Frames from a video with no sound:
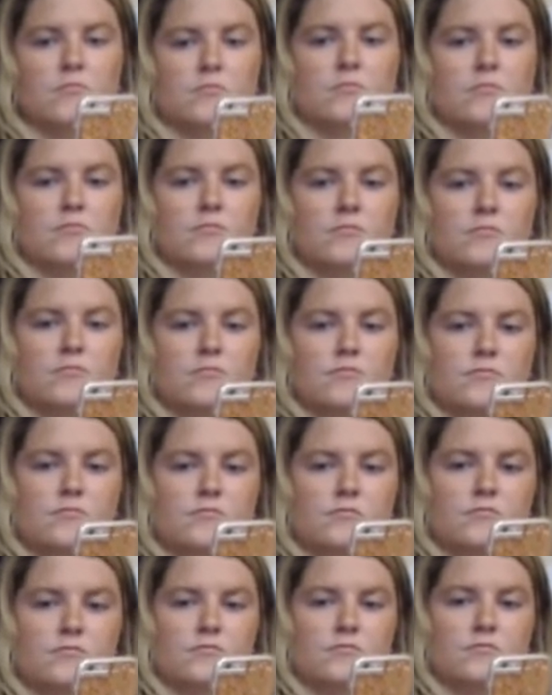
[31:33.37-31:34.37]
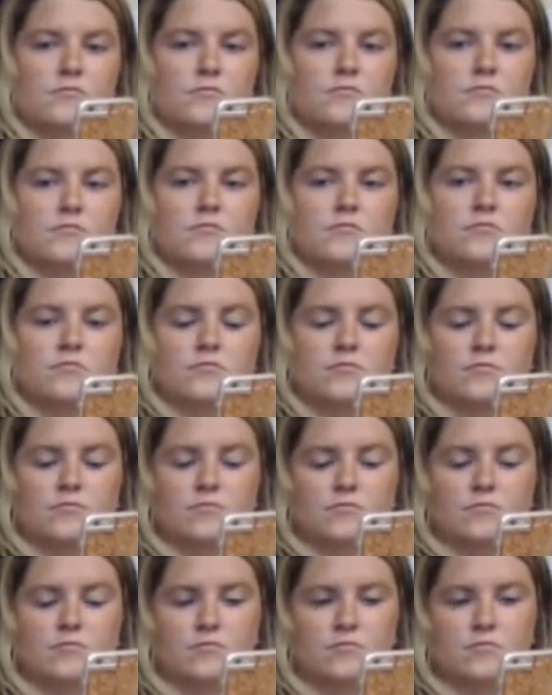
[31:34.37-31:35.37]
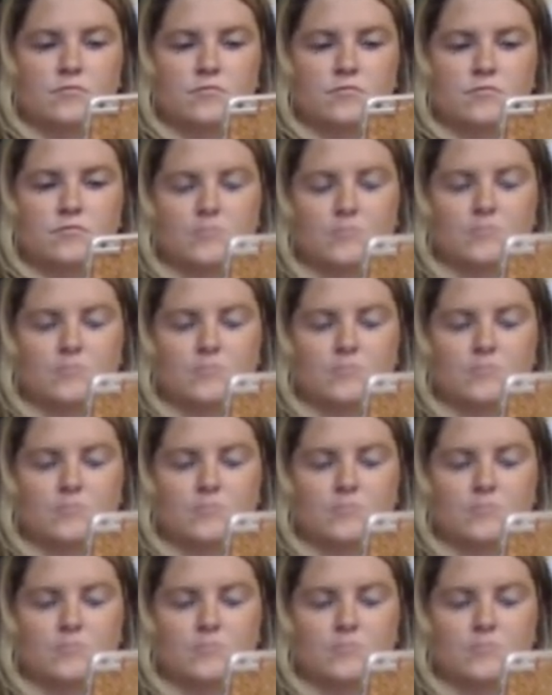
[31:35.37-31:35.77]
(not speaking)